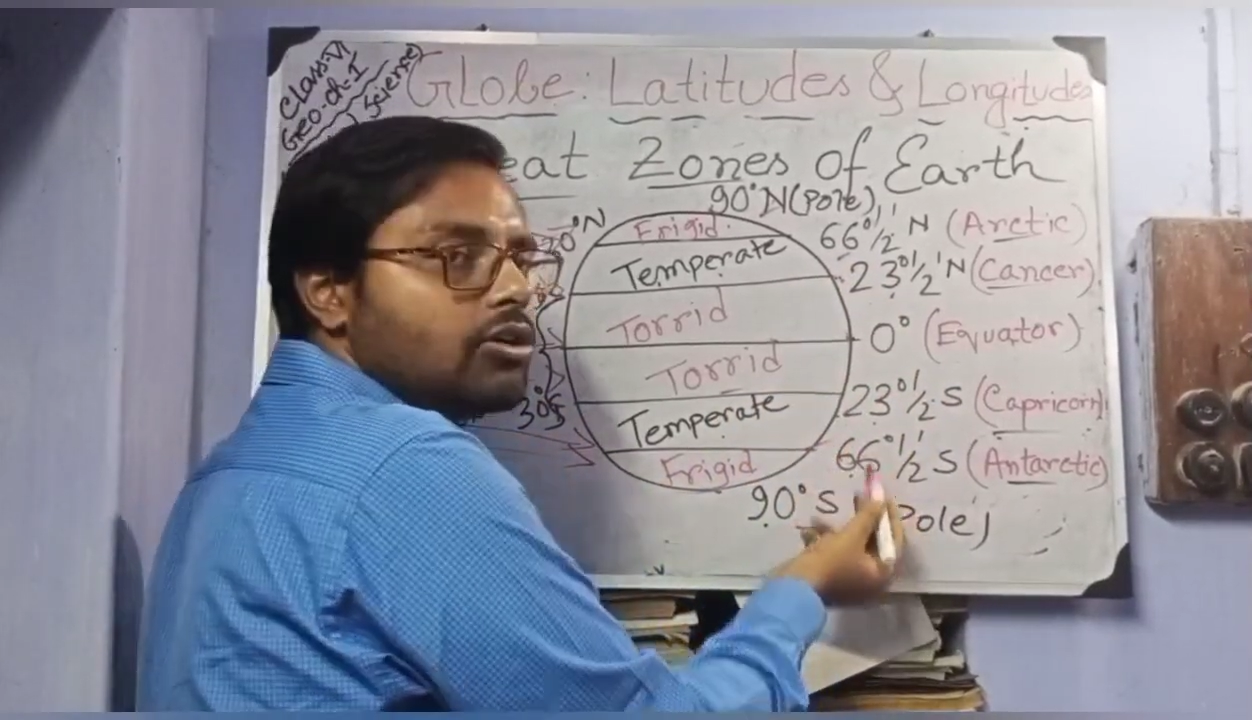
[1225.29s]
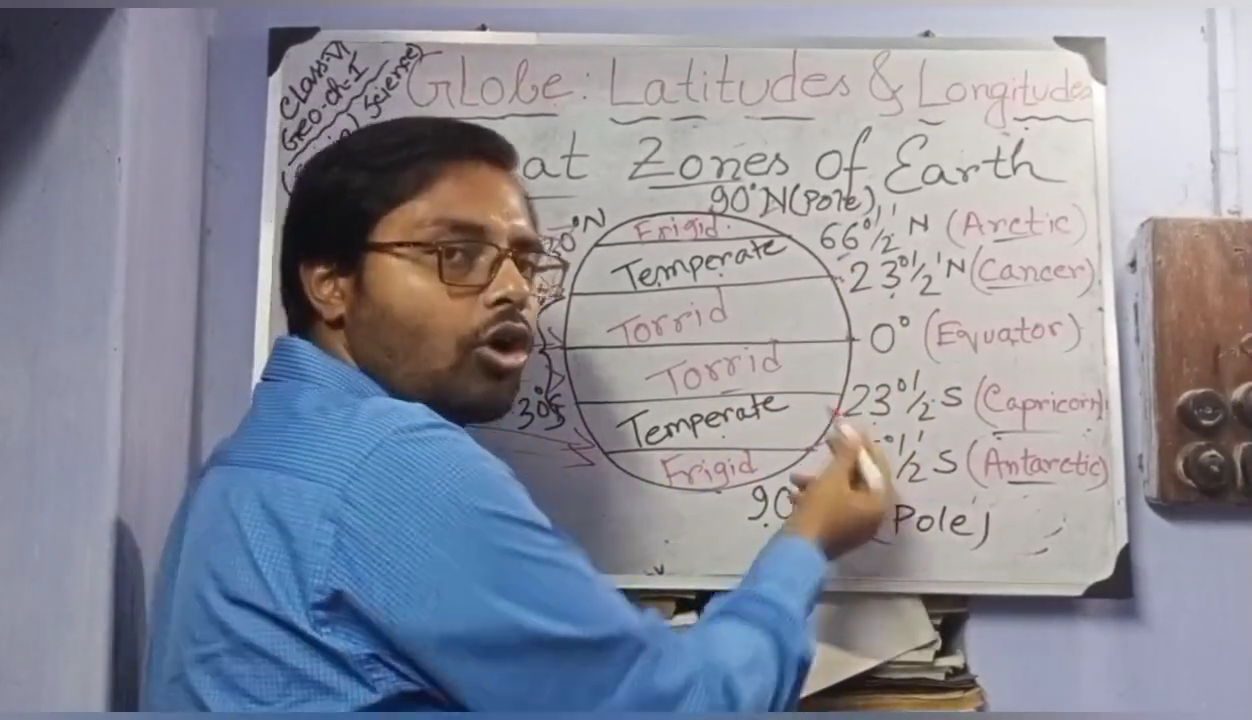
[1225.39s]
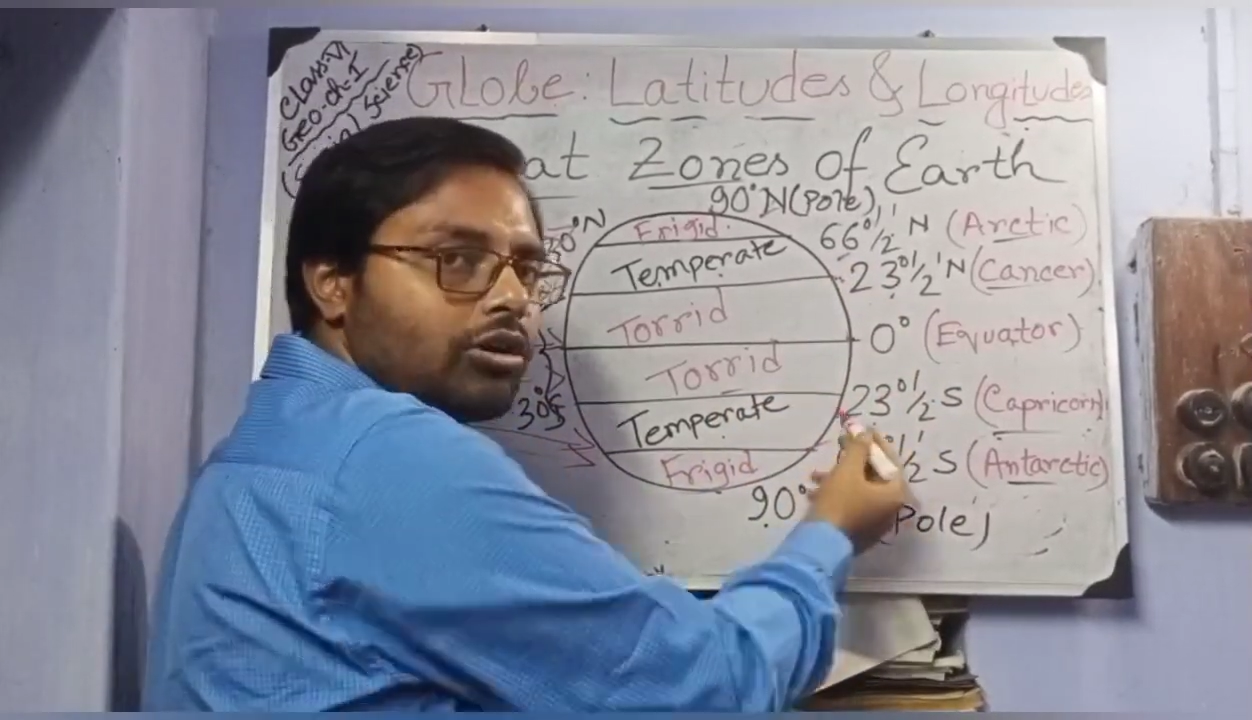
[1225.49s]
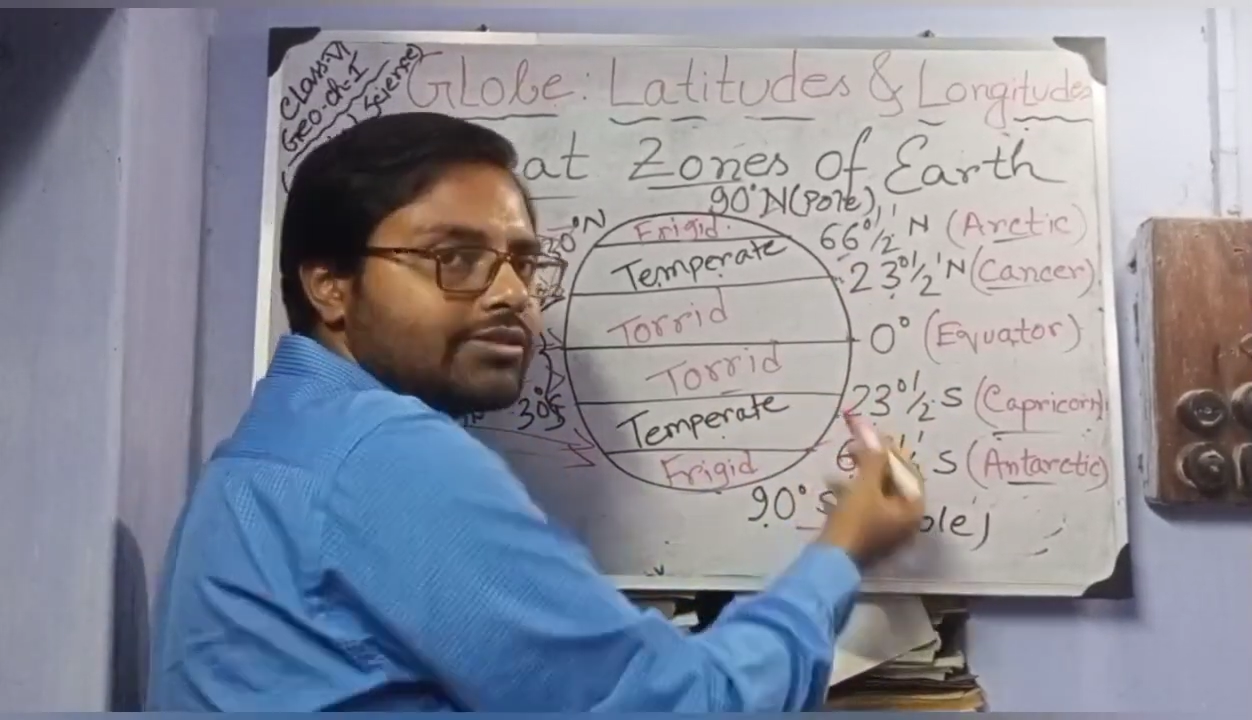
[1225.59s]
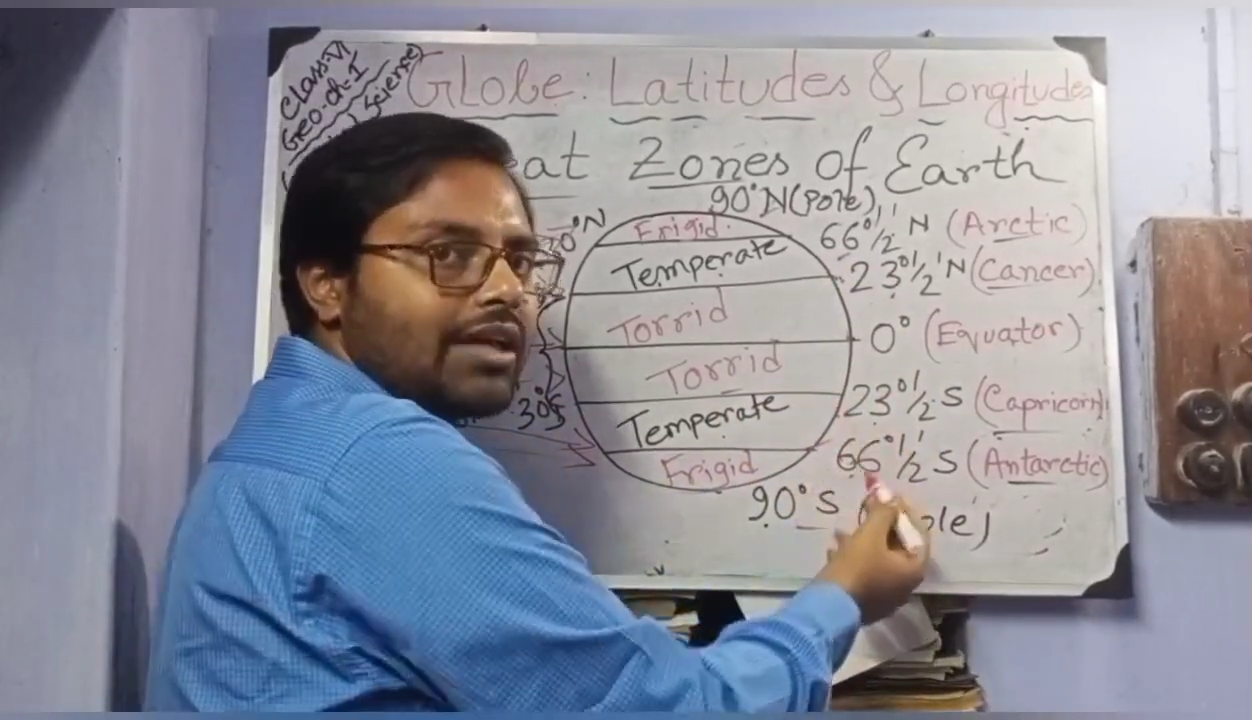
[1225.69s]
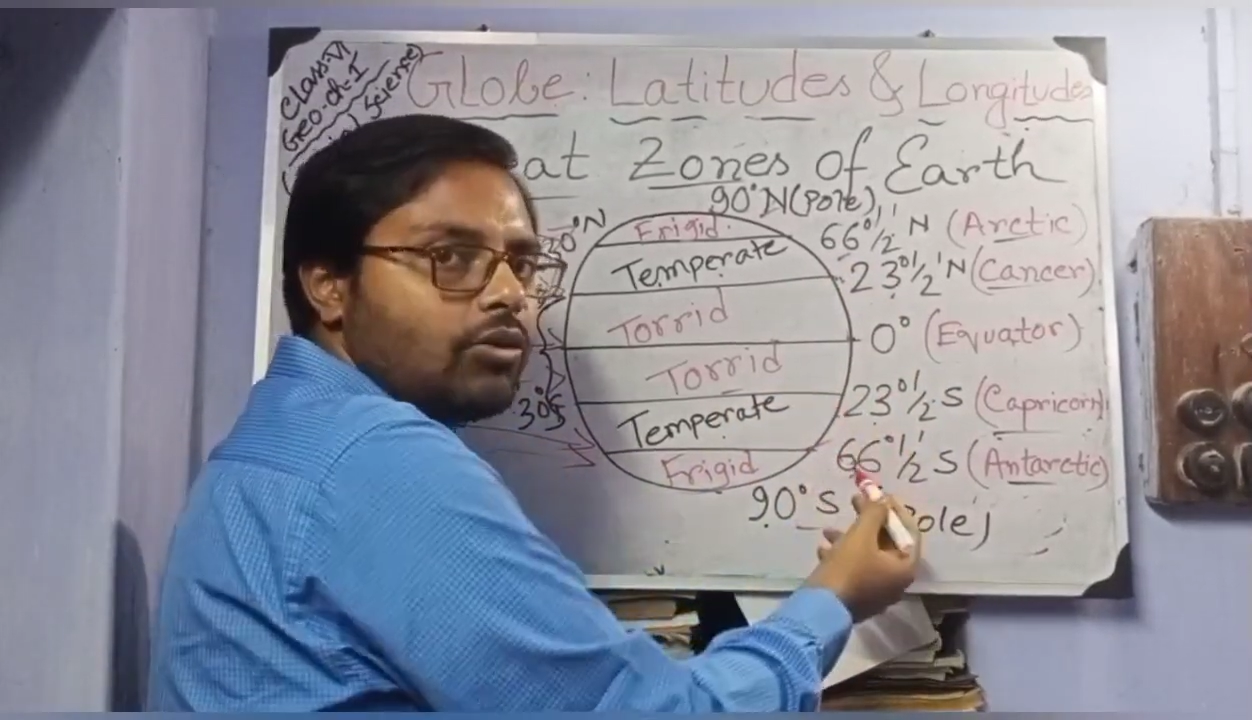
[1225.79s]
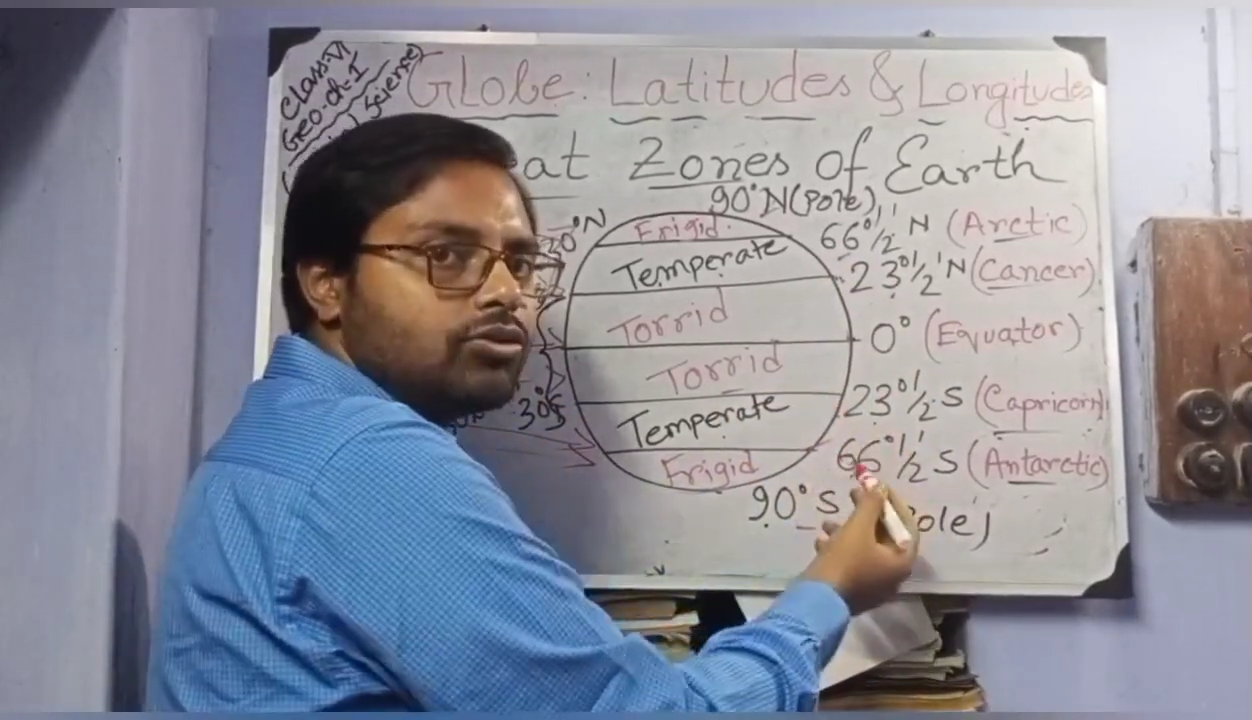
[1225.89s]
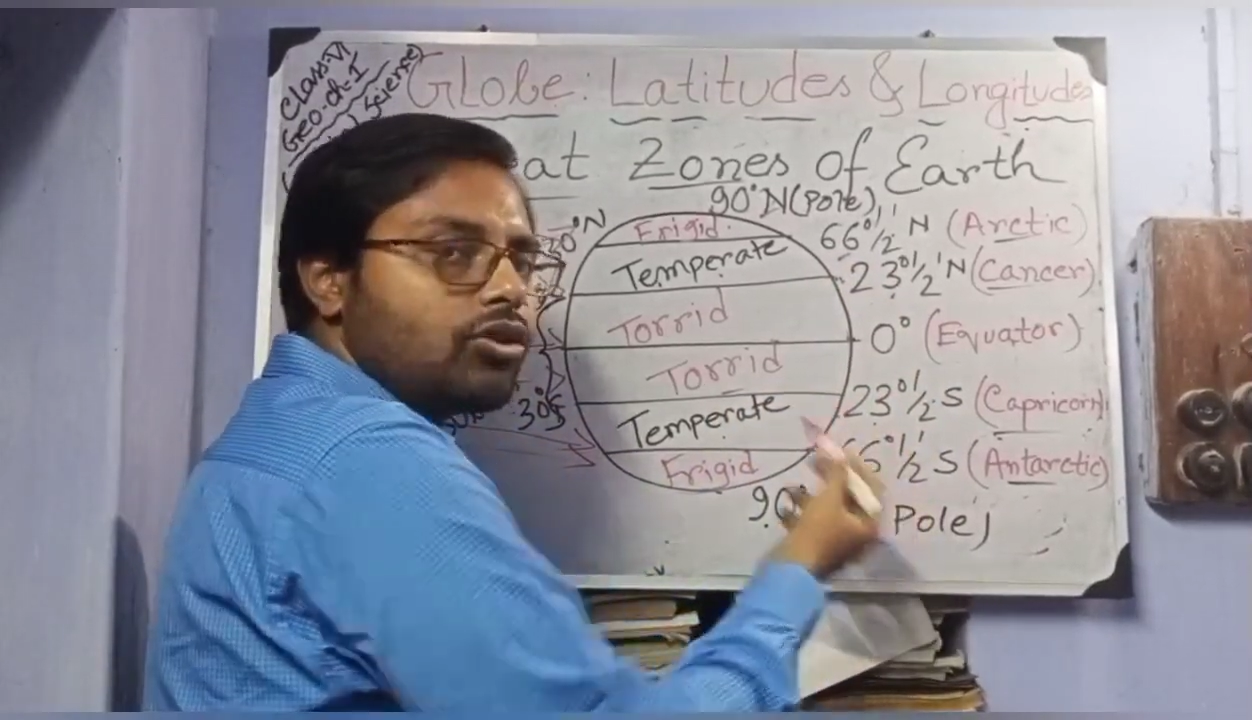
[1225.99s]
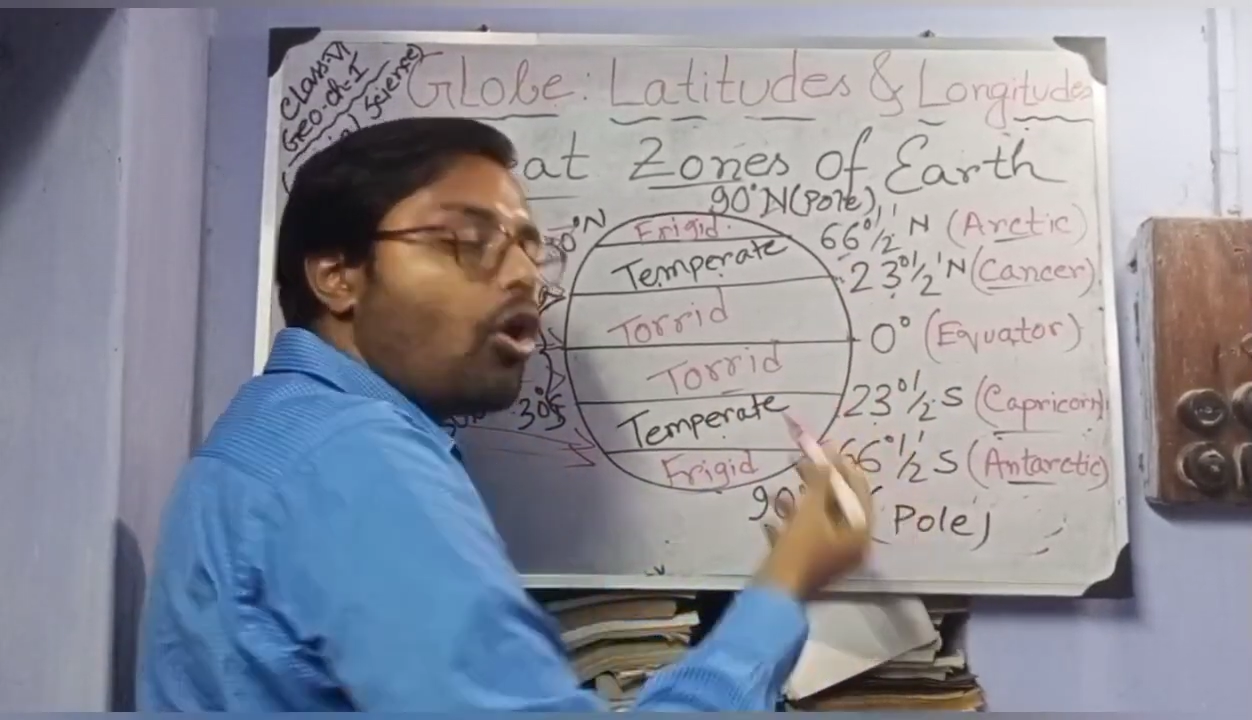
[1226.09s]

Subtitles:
north south